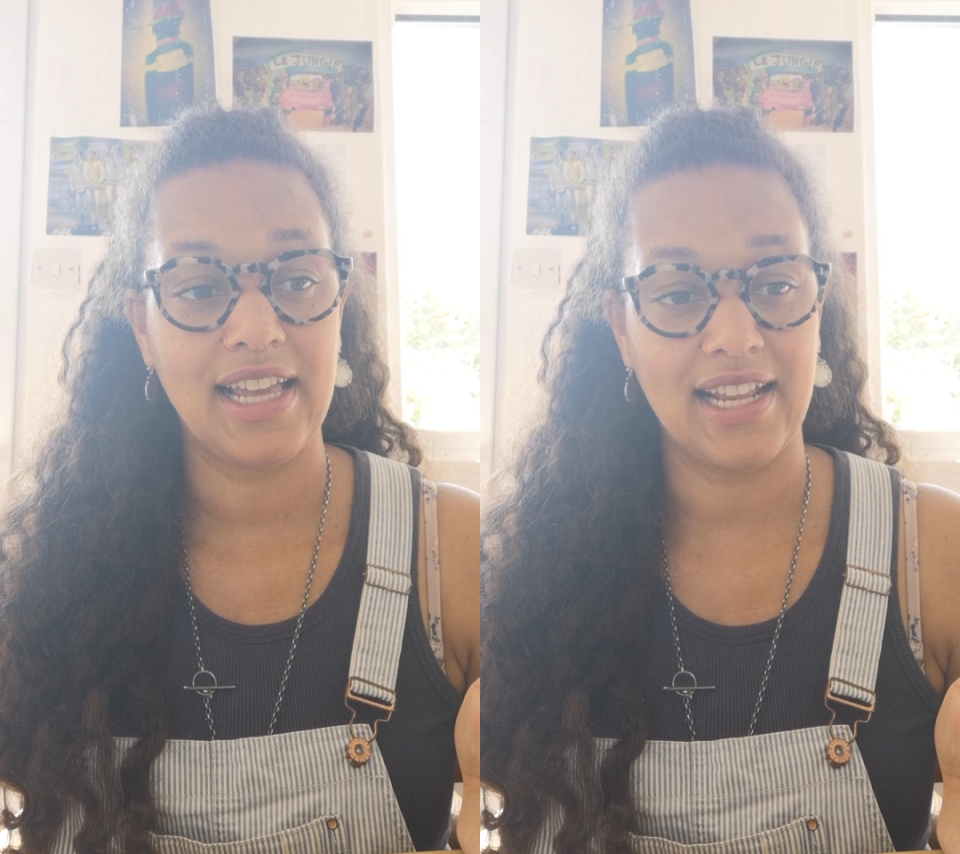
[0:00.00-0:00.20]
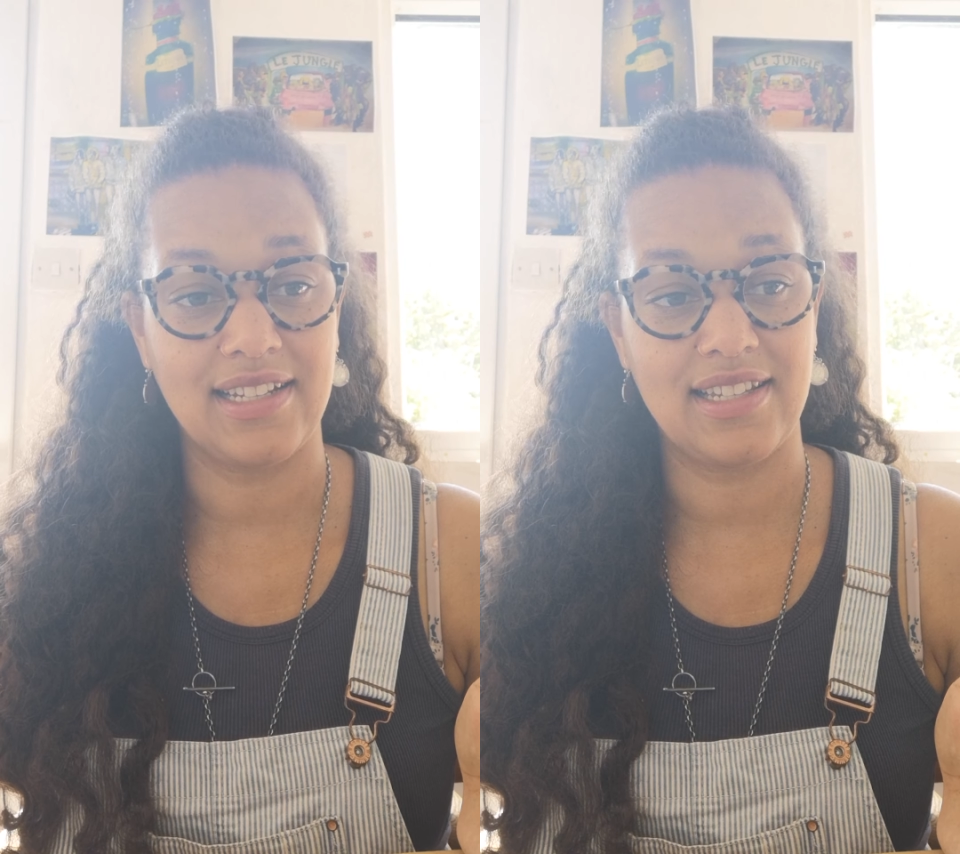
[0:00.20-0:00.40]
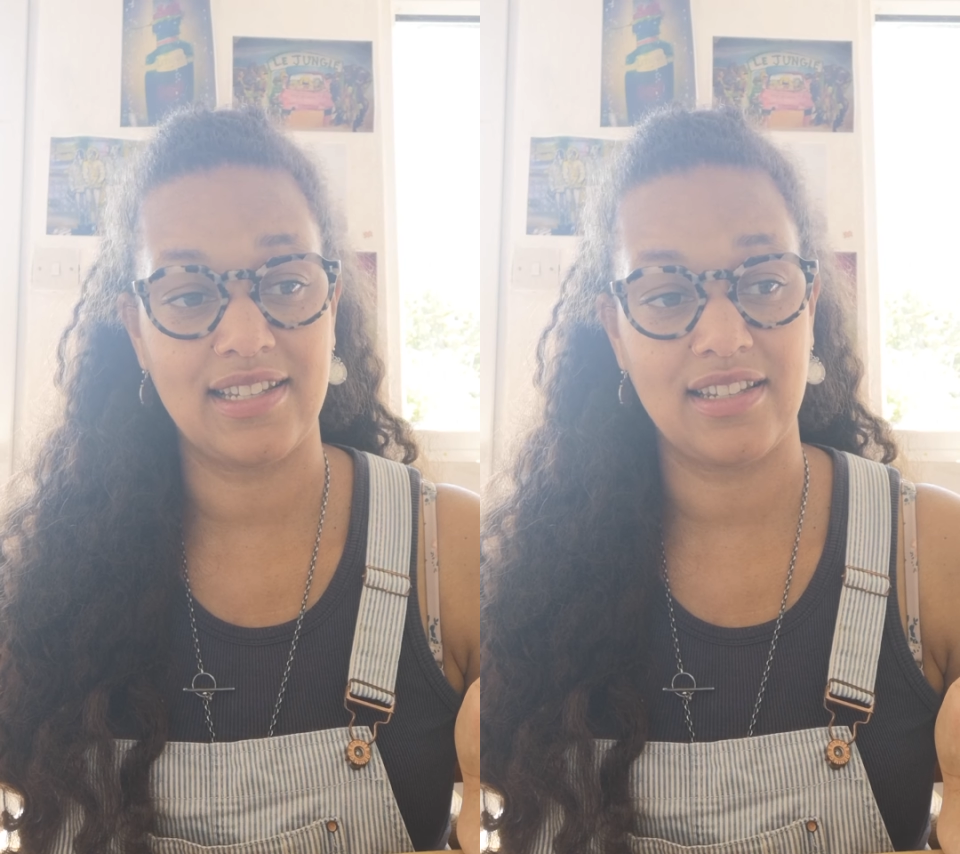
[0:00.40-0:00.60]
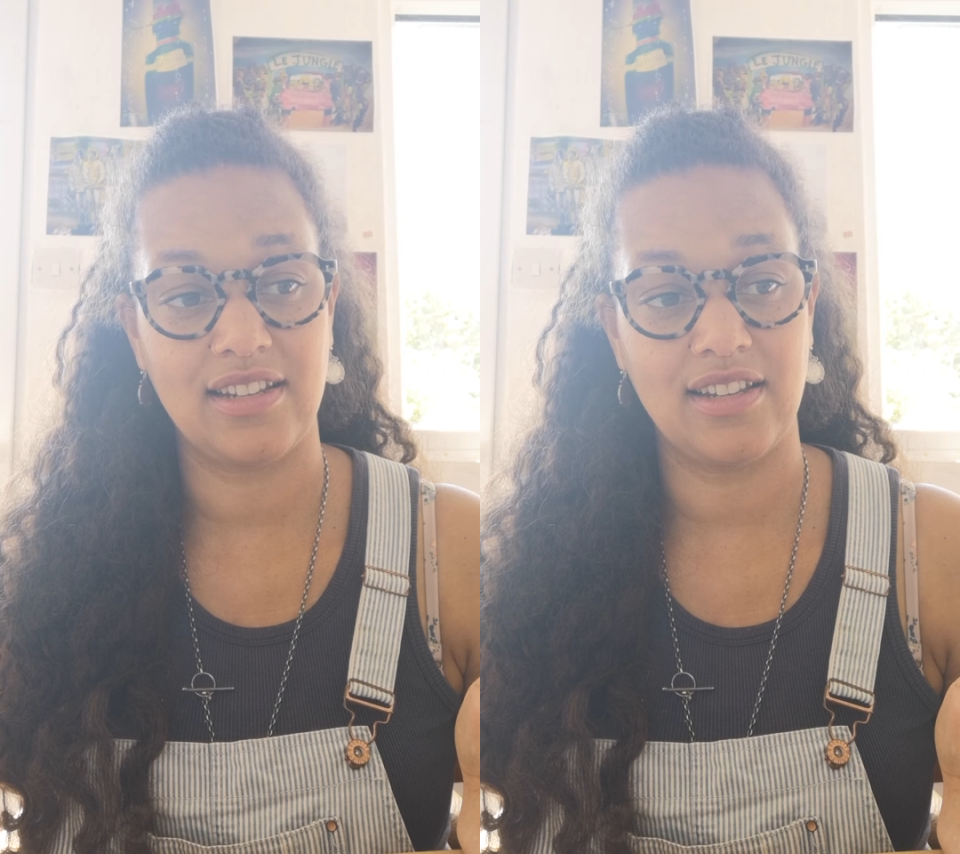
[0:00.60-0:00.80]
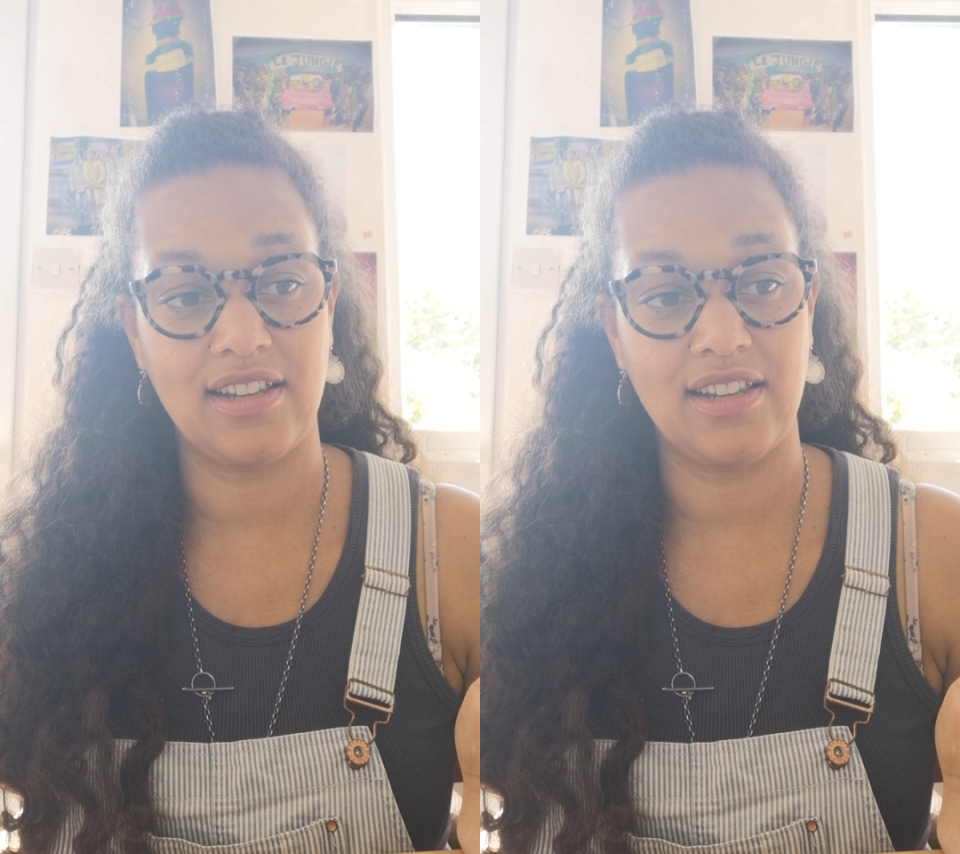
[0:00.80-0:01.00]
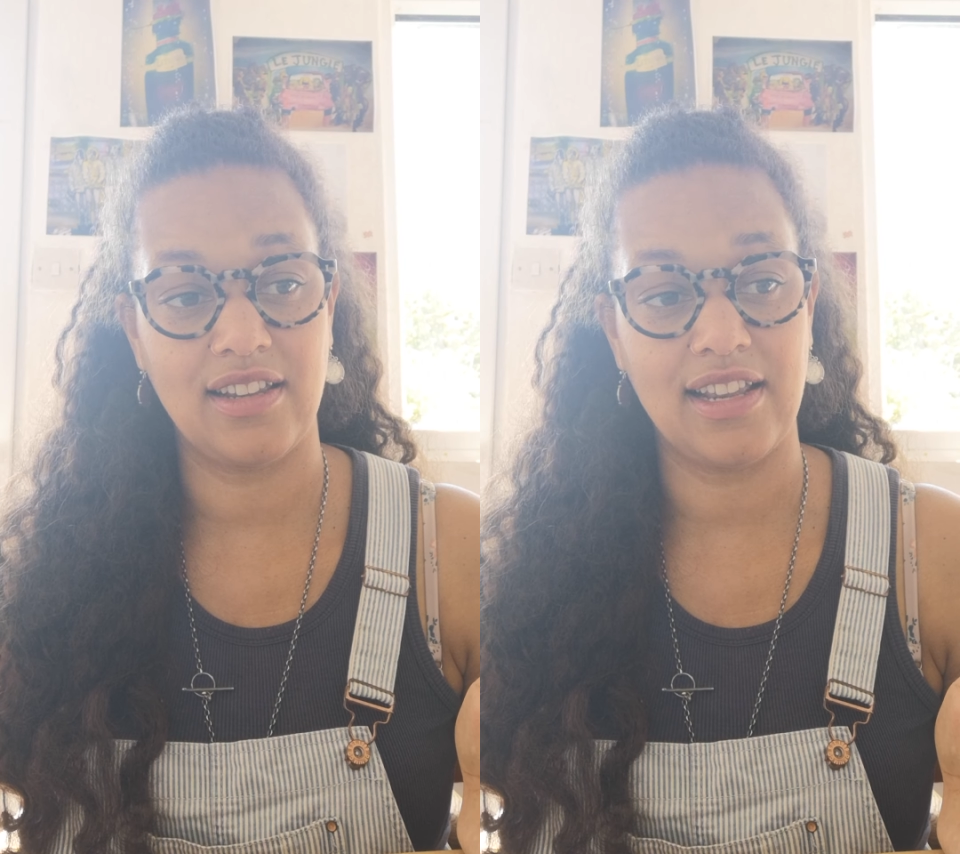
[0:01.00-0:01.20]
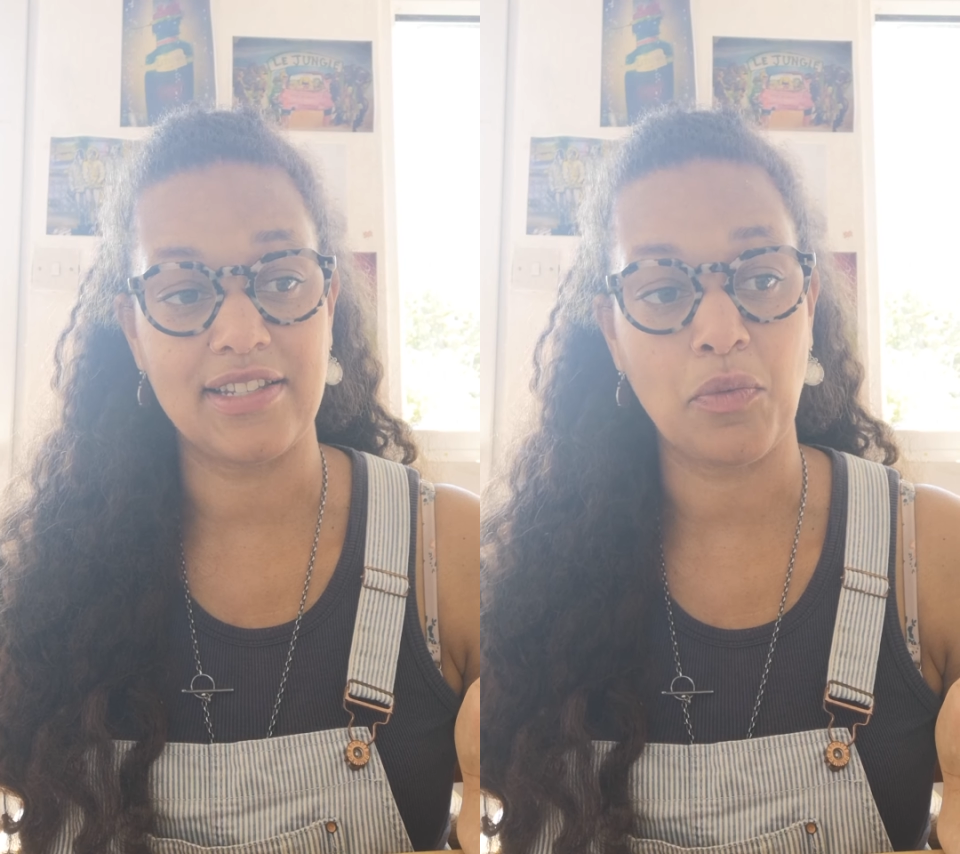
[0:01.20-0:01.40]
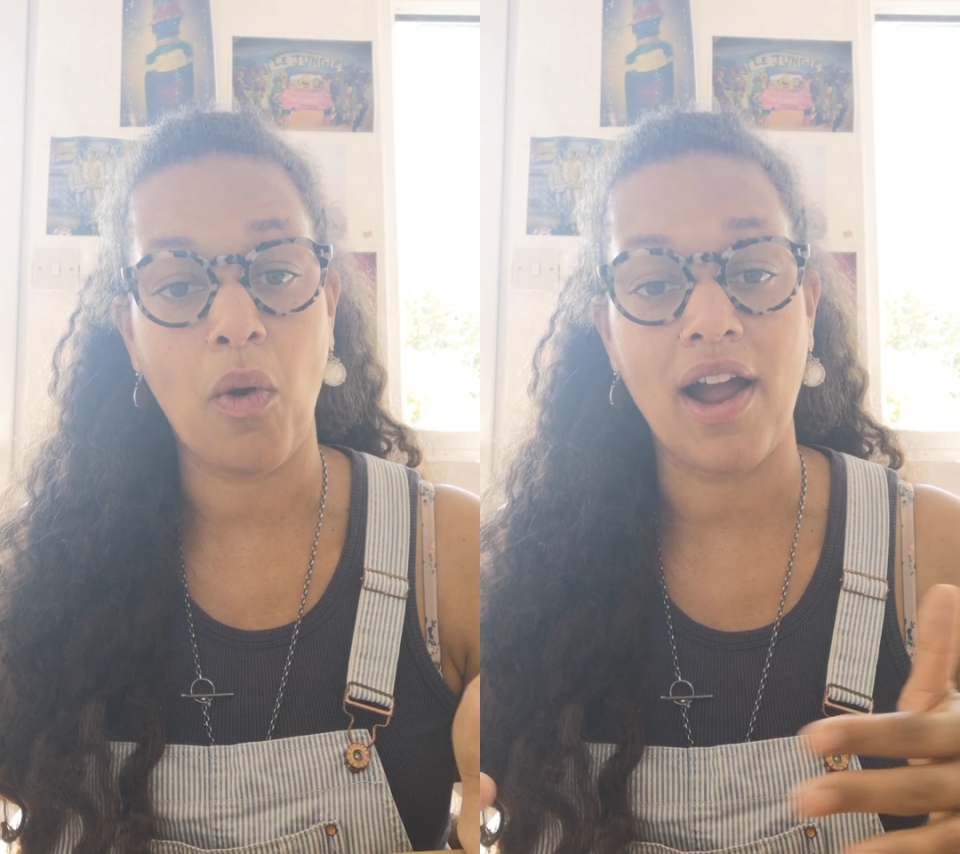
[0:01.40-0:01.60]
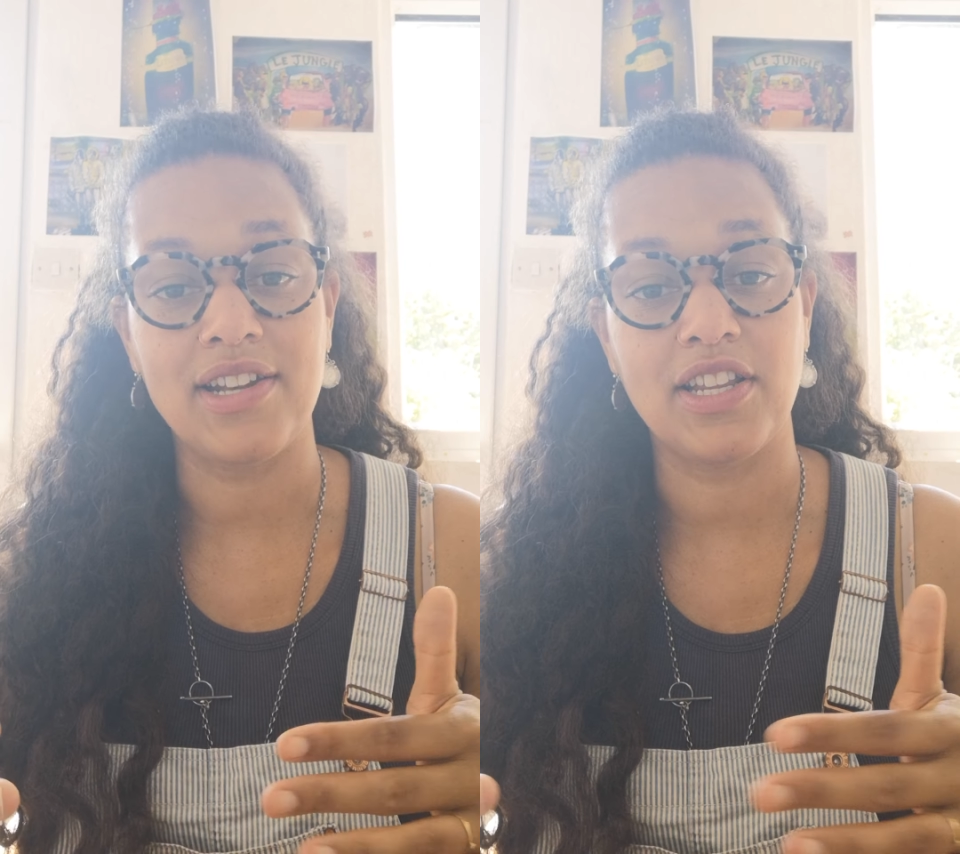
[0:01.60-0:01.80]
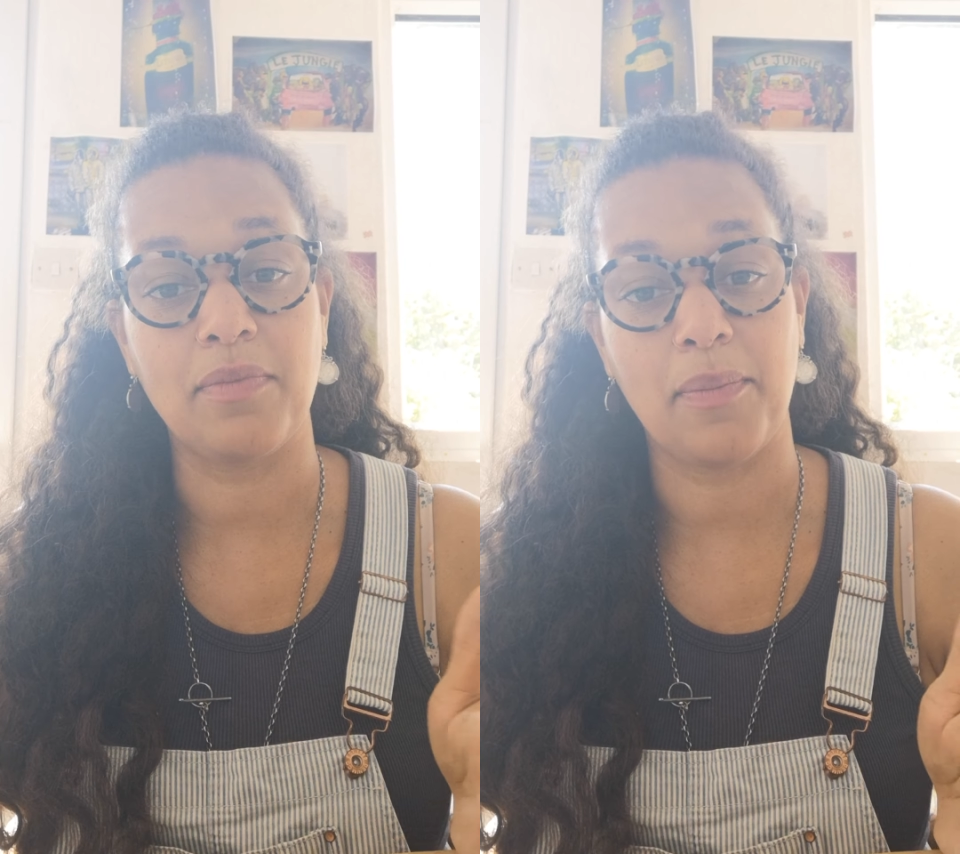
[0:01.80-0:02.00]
it's a wider,